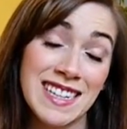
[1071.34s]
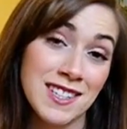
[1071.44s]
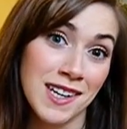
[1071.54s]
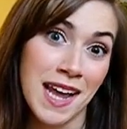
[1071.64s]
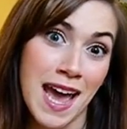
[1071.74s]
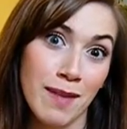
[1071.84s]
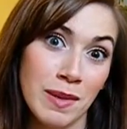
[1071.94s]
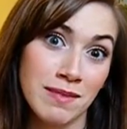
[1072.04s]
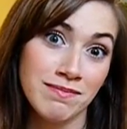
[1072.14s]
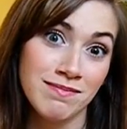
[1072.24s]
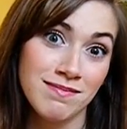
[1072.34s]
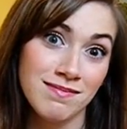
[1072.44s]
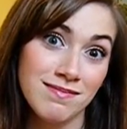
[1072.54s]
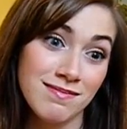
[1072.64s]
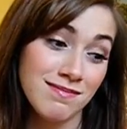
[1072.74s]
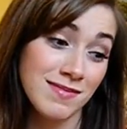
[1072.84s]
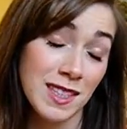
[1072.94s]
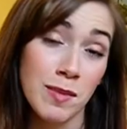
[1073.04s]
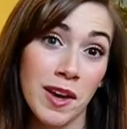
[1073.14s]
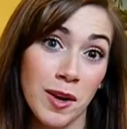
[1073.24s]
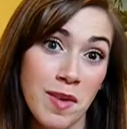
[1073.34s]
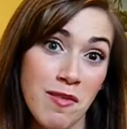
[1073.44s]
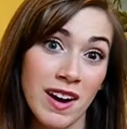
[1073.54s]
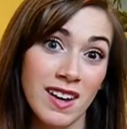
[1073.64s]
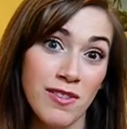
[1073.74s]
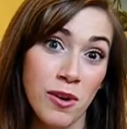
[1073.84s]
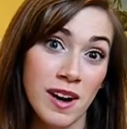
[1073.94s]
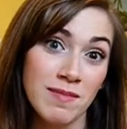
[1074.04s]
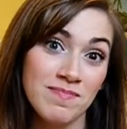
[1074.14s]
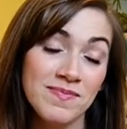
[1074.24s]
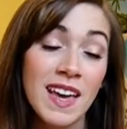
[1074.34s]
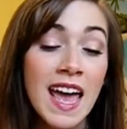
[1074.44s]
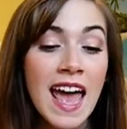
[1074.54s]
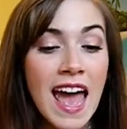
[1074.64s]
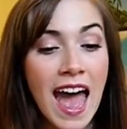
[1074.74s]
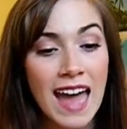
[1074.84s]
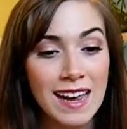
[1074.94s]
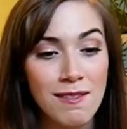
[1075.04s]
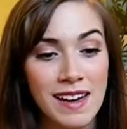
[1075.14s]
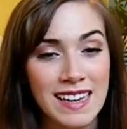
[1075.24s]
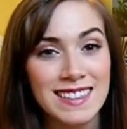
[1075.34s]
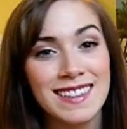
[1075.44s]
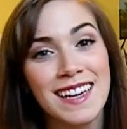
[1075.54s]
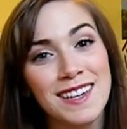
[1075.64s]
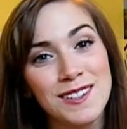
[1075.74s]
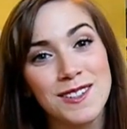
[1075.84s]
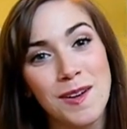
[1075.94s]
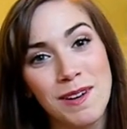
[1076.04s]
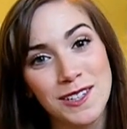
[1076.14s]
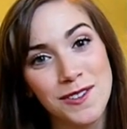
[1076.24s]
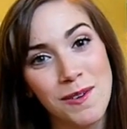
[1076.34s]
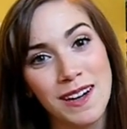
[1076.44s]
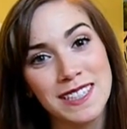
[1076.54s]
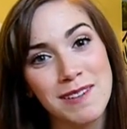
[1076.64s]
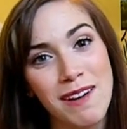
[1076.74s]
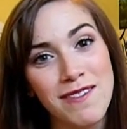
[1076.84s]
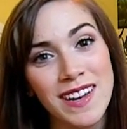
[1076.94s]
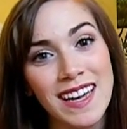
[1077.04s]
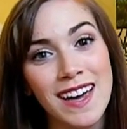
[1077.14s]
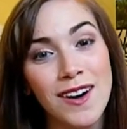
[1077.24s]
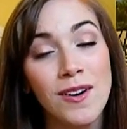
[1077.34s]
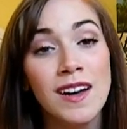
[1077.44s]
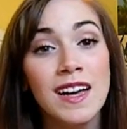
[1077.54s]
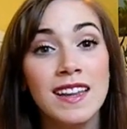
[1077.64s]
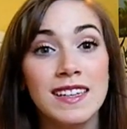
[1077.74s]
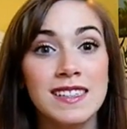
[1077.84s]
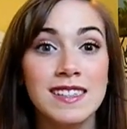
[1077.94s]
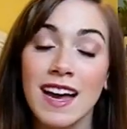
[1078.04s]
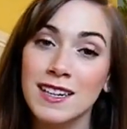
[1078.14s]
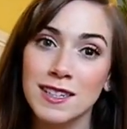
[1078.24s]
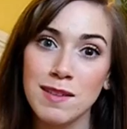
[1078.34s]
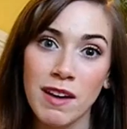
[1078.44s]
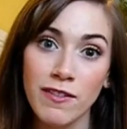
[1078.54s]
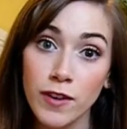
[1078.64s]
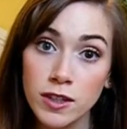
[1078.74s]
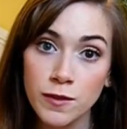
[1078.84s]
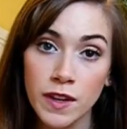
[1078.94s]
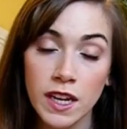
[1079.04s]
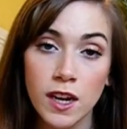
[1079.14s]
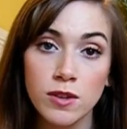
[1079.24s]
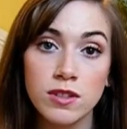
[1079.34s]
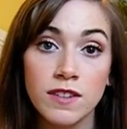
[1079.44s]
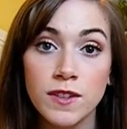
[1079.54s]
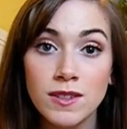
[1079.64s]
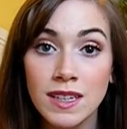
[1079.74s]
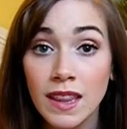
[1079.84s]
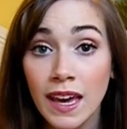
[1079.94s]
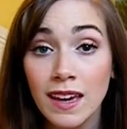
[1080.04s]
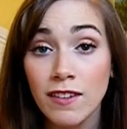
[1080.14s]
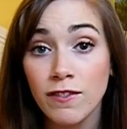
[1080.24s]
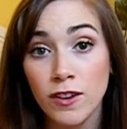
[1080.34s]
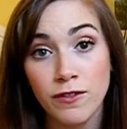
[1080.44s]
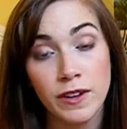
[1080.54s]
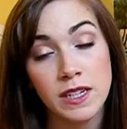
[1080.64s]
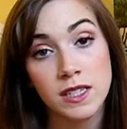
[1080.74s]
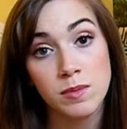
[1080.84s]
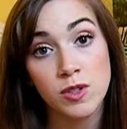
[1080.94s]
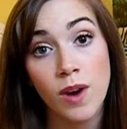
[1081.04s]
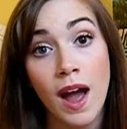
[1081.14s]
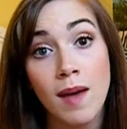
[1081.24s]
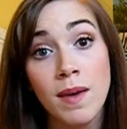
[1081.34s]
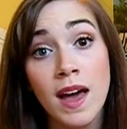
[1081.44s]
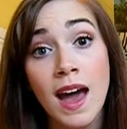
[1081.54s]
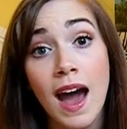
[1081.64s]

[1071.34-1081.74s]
It's gonna happen. You better be ready for it. Anyways, thank you so much for watching my video. This is actually my first video, so if you did like it, feel free to subscribe.